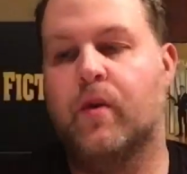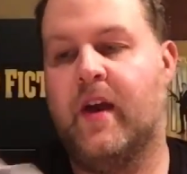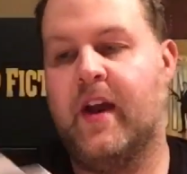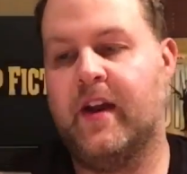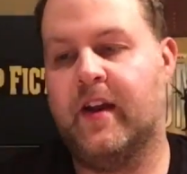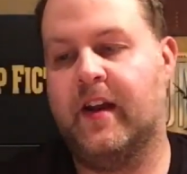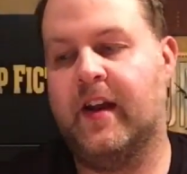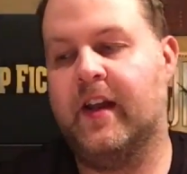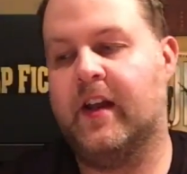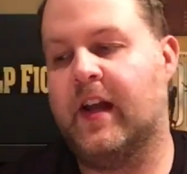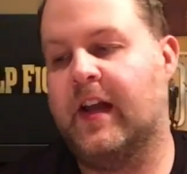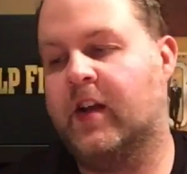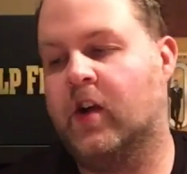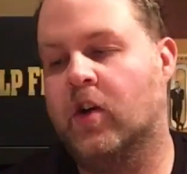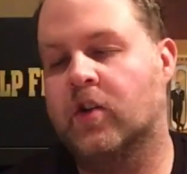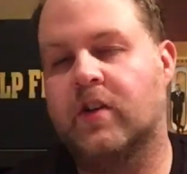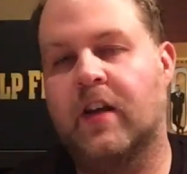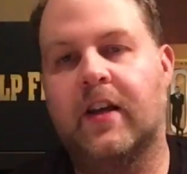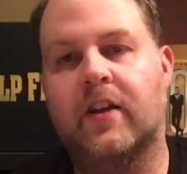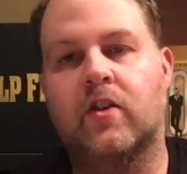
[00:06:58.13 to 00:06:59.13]
queen, and it, it
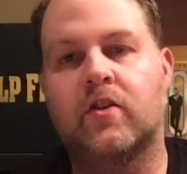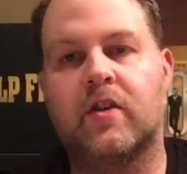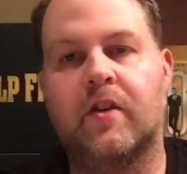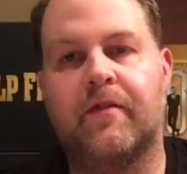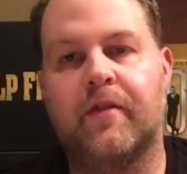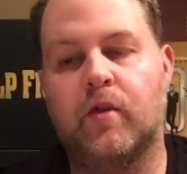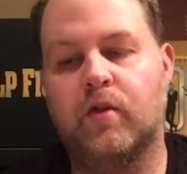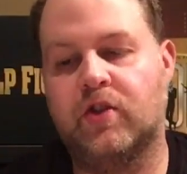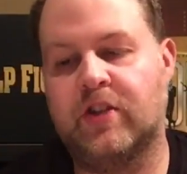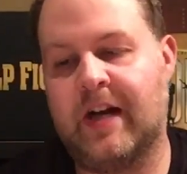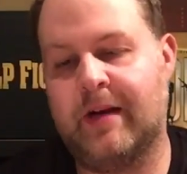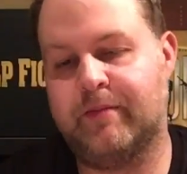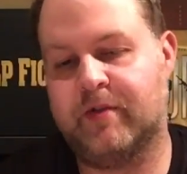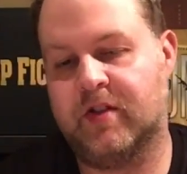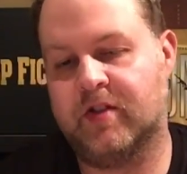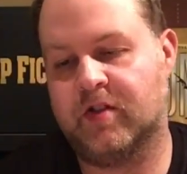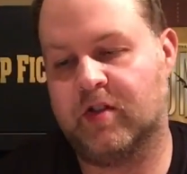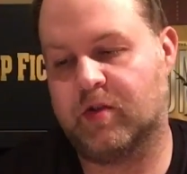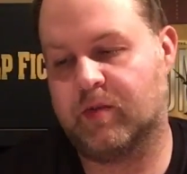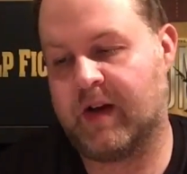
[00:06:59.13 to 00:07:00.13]
goes it does it through
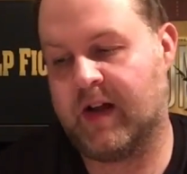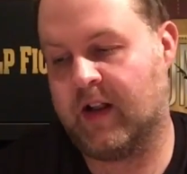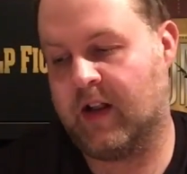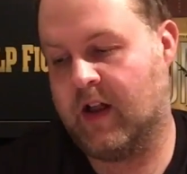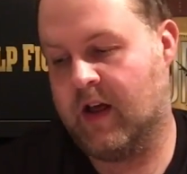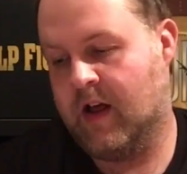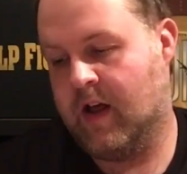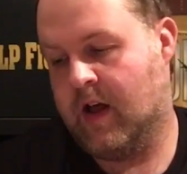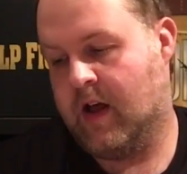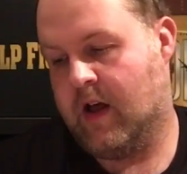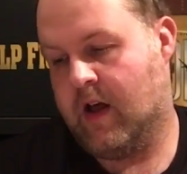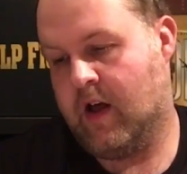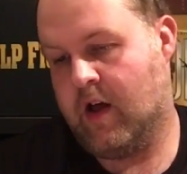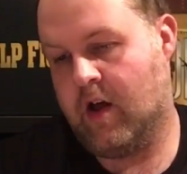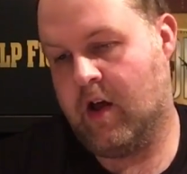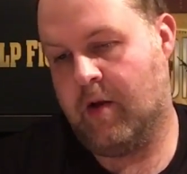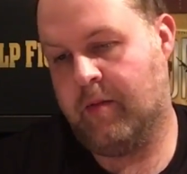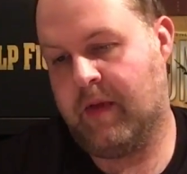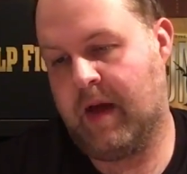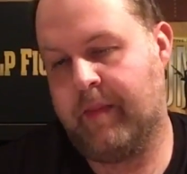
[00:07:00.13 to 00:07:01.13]
chapters as well.
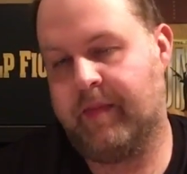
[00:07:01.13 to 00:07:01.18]
Um,